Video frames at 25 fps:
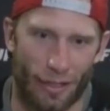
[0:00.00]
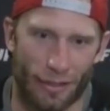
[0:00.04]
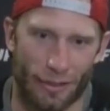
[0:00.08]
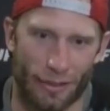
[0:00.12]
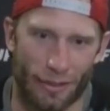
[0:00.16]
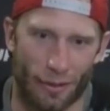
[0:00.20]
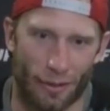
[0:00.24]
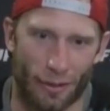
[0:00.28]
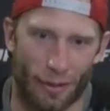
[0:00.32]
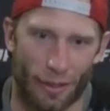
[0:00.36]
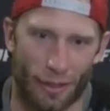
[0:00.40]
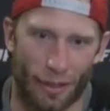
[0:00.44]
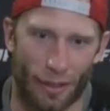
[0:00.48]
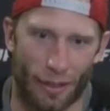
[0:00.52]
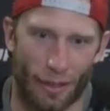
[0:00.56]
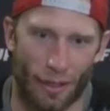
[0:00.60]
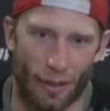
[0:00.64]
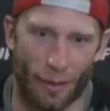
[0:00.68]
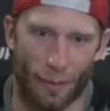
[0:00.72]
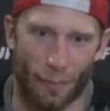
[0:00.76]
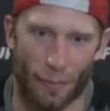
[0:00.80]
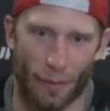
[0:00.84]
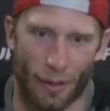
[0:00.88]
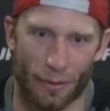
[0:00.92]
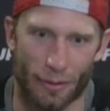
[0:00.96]
so
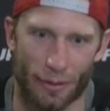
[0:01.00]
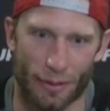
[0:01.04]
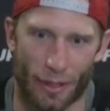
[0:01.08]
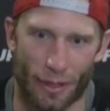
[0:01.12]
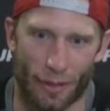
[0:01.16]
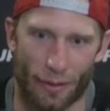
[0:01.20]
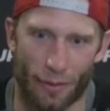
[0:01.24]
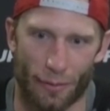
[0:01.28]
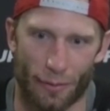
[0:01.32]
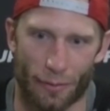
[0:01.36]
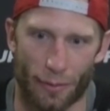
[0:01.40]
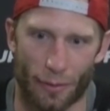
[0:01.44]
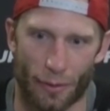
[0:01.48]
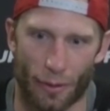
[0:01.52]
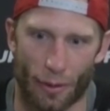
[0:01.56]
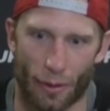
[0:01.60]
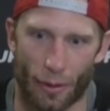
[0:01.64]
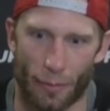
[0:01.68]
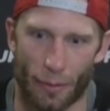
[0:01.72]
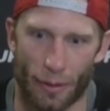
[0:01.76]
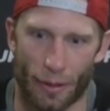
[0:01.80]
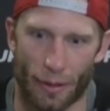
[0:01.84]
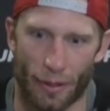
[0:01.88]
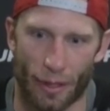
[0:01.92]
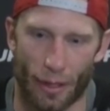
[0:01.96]
um, I was out of it for a little
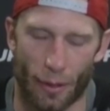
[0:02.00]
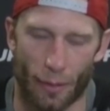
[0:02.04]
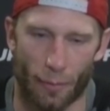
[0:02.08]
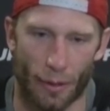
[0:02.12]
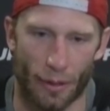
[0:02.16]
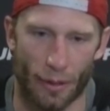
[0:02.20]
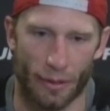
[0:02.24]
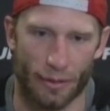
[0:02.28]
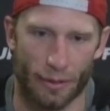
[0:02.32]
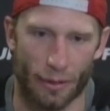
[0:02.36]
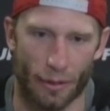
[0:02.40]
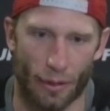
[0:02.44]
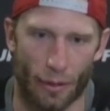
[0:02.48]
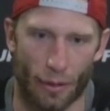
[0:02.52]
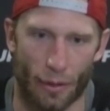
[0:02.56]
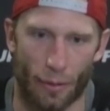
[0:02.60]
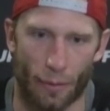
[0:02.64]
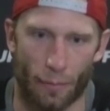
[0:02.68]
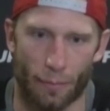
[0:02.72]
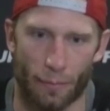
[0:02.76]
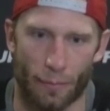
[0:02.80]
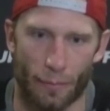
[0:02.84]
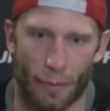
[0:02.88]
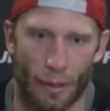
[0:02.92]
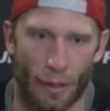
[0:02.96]
bit there. But
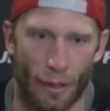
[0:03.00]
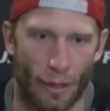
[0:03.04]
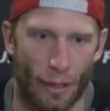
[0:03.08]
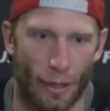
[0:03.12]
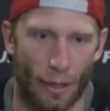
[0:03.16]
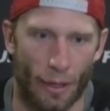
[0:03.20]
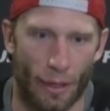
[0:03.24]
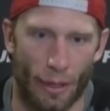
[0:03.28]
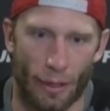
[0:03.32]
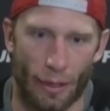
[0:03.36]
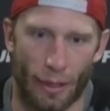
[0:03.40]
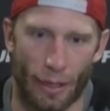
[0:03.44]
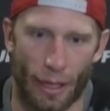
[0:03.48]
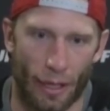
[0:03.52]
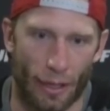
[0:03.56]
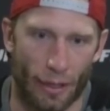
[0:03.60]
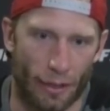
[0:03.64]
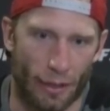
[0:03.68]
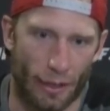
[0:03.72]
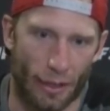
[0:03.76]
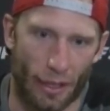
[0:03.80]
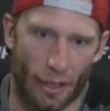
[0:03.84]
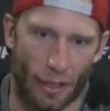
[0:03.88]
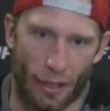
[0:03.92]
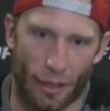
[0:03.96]
um, yeah,
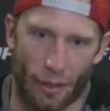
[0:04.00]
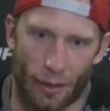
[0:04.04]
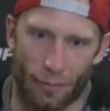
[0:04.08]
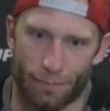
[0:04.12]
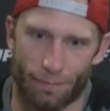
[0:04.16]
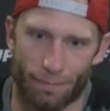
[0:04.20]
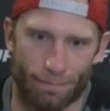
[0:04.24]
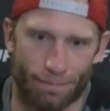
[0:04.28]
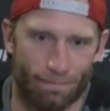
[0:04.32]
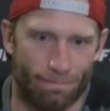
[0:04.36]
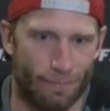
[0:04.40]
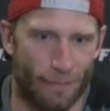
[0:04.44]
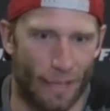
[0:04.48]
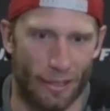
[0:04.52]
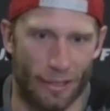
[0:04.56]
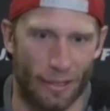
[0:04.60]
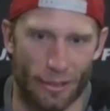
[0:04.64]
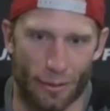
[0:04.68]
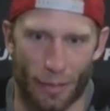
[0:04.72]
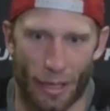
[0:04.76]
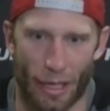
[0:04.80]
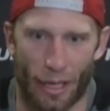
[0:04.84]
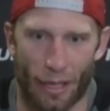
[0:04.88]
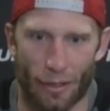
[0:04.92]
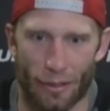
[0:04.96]
um, getting
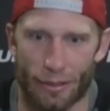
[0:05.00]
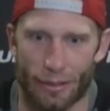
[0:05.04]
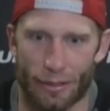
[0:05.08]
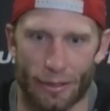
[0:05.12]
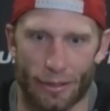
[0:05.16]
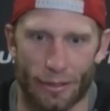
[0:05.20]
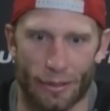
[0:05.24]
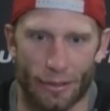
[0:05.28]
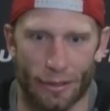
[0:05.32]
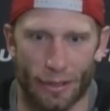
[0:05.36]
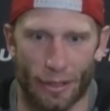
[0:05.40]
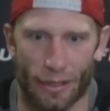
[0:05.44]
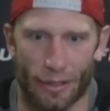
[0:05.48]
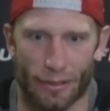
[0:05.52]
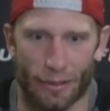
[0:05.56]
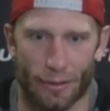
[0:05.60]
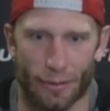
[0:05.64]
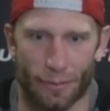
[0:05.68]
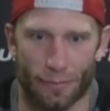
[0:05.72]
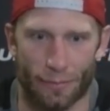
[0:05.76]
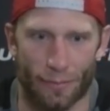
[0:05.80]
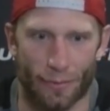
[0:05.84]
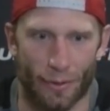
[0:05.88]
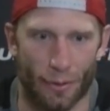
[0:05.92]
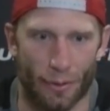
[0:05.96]
some calories in you, getting
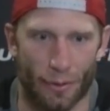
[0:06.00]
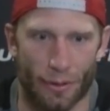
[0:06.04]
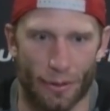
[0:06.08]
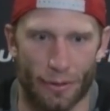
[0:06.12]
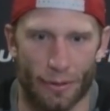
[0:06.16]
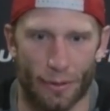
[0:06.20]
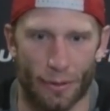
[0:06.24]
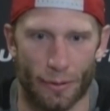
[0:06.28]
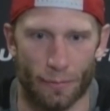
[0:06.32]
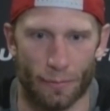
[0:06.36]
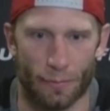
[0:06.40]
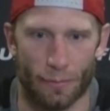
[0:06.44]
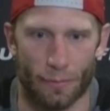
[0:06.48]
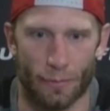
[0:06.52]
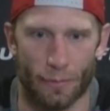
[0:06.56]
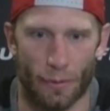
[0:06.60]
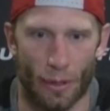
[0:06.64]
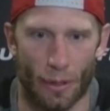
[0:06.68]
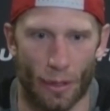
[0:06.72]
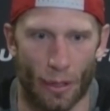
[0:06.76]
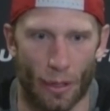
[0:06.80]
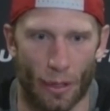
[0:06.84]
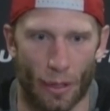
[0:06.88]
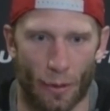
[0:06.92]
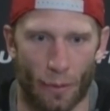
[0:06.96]
some fluids, and
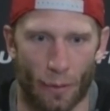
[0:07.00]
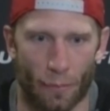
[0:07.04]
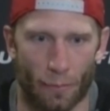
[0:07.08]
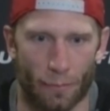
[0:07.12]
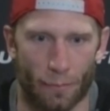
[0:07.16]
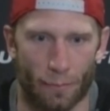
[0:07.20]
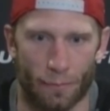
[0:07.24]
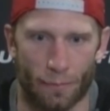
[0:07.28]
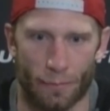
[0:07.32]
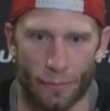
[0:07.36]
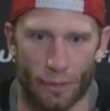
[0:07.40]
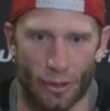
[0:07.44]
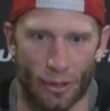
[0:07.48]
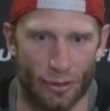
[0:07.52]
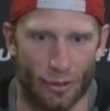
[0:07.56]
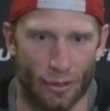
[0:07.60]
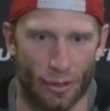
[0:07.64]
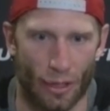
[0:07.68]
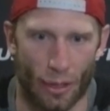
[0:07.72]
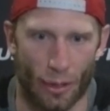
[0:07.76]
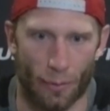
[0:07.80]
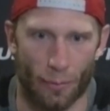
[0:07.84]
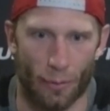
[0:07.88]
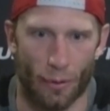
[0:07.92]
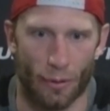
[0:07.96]
um, just
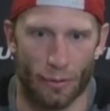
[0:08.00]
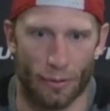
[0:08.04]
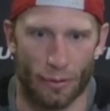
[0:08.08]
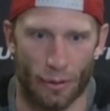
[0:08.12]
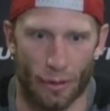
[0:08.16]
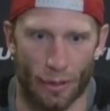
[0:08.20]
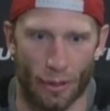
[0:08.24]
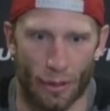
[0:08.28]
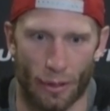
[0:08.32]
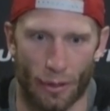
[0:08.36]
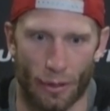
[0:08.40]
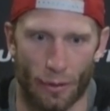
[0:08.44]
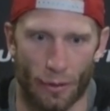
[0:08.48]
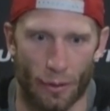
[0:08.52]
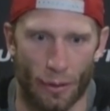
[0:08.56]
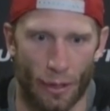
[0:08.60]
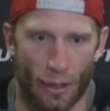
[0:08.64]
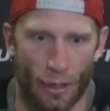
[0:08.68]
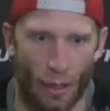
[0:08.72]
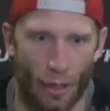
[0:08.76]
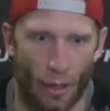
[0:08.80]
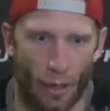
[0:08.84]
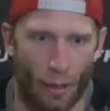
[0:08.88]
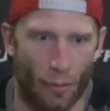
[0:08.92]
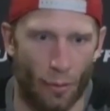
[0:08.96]
talking about uh,
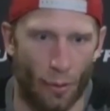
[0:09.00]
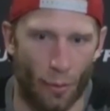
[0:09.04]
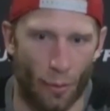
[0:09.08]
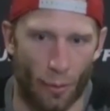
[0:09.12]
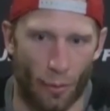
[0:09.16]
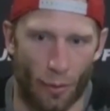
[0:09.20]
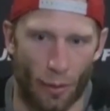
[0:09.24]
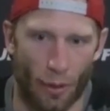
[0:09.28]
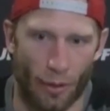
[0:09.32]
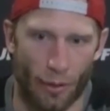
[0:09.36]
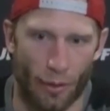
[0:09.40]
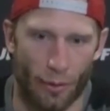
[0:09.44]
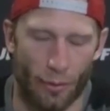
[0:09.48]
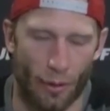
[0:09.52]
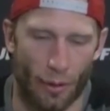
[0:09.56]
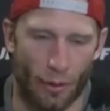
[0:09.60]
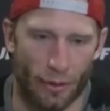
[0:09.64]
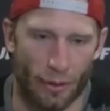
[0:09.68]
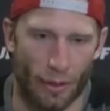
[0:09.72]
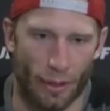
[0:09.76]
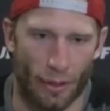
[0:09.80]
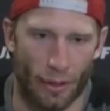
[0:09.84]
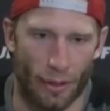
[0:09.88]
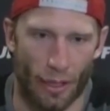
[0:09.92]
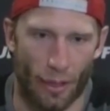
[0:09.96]
what we want to do out
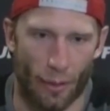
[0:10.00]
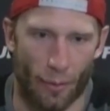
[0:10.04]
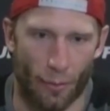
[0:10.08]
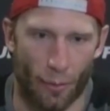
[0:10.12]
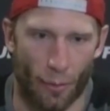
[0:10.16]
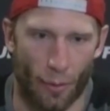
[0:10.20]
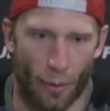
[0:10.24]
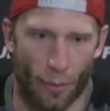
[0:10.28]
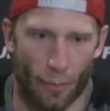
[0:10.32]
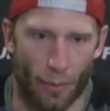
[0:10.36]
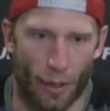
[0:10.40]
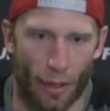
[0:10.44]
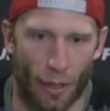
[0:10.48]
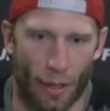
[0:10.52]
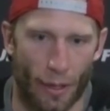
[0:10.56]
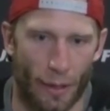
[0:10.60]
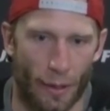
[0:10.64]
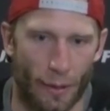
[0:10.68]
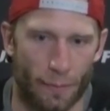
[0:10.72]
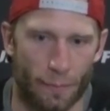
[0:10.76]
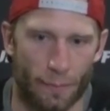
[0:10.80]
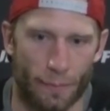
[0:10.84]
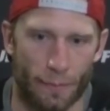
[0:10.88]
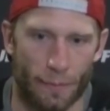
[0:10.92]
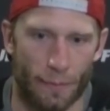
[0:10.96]
there and how we want to play.
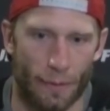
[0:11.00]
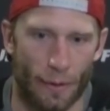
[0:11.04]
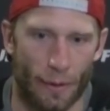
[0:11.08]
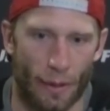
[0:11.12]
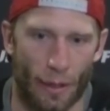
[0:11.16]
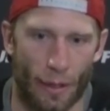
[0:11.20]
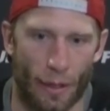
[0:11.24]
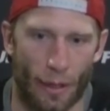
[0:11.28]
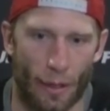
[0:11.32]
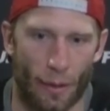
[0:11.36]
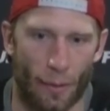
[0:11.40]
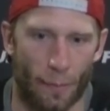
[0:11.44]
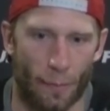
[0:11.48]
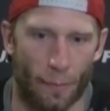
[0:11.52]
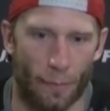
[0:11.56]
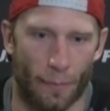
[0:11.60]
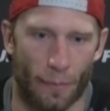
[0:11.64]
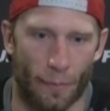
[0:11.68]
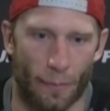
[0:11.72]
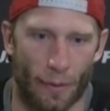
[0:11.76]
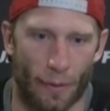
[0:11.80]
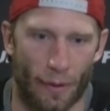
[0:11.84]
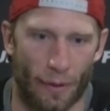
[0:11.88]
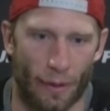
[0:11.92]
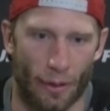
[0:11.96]
And um,
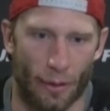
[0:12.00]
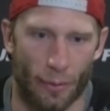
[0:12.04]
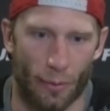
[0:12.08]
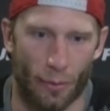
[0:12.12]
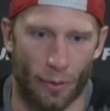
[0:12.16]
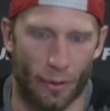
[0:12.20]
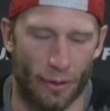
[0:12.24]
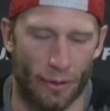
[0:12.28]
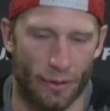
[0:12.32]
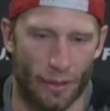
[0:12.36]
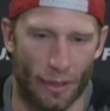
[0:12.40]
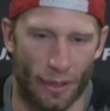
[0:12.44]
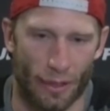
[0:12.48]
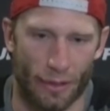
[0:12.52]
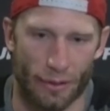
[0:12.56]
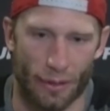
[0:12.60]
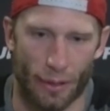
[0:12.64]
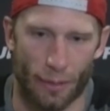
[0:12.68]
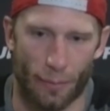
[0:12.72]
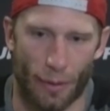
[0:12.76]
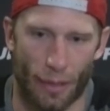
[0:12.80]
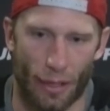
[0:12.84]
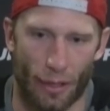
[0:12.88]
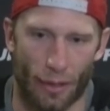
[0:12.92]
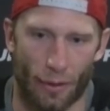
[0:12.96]
I thought the boys, like I
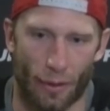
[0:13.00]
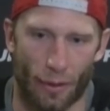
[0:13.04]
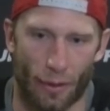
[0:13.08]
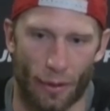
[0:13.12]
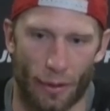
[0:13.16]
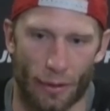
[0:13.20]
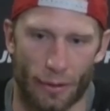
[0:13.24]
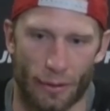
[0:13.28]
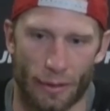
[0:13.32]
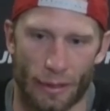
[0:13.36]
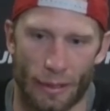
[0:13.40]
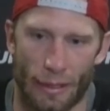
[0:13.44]
said, battle hard.